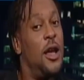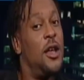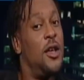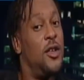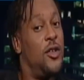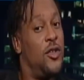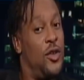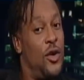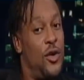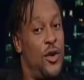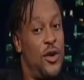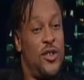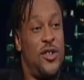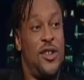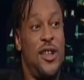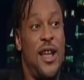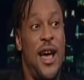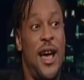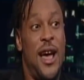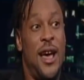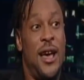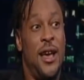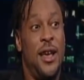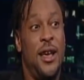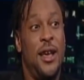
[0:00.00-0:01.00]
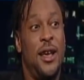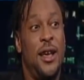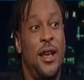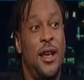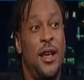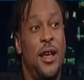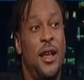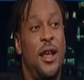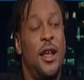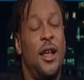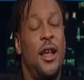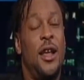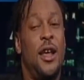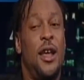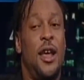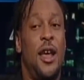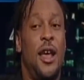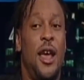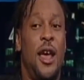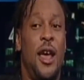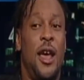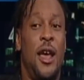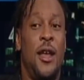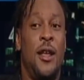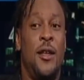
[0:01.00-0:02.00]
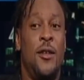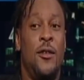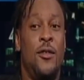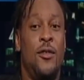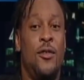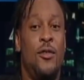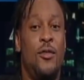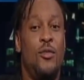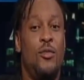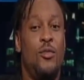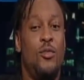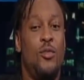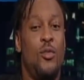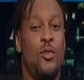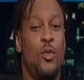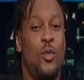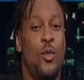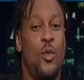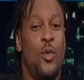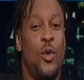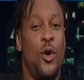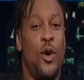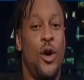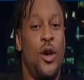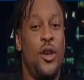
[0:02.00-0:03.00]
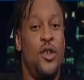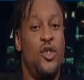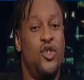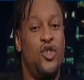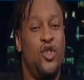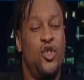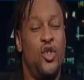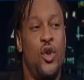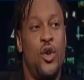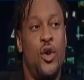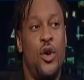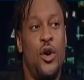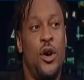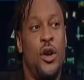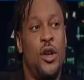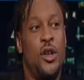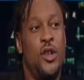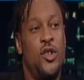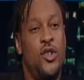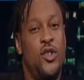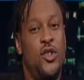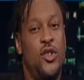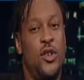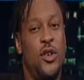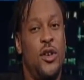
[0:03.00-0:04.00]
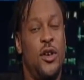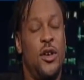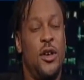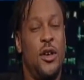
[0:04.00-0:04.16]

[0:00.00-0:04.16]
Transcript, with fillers: so it's Sly. Mm -hmm. And whereas George,